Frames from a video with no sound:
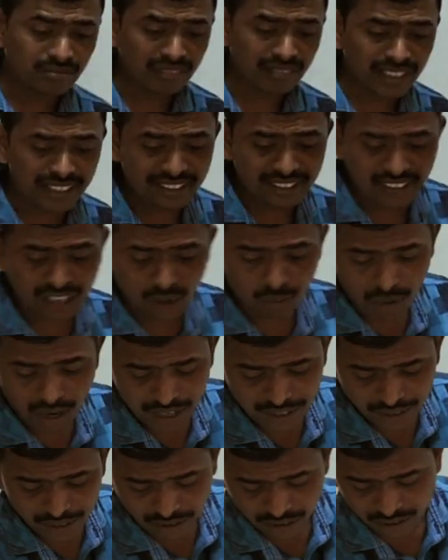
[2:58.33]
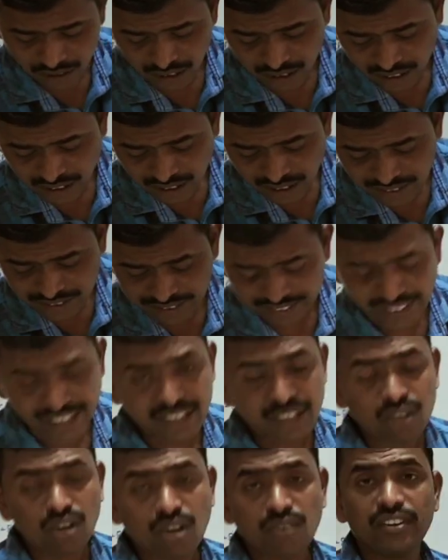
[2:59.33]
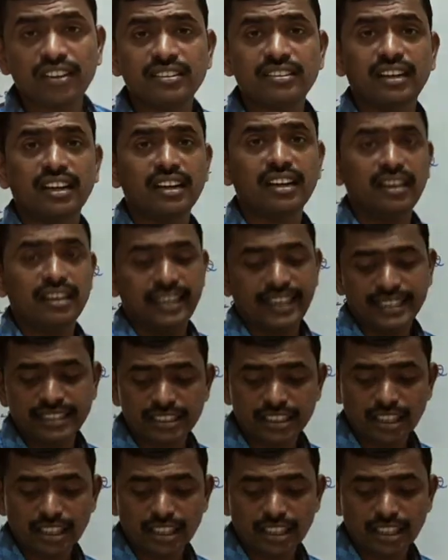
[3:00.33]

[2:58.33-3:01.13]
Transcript: in the what center of a circle h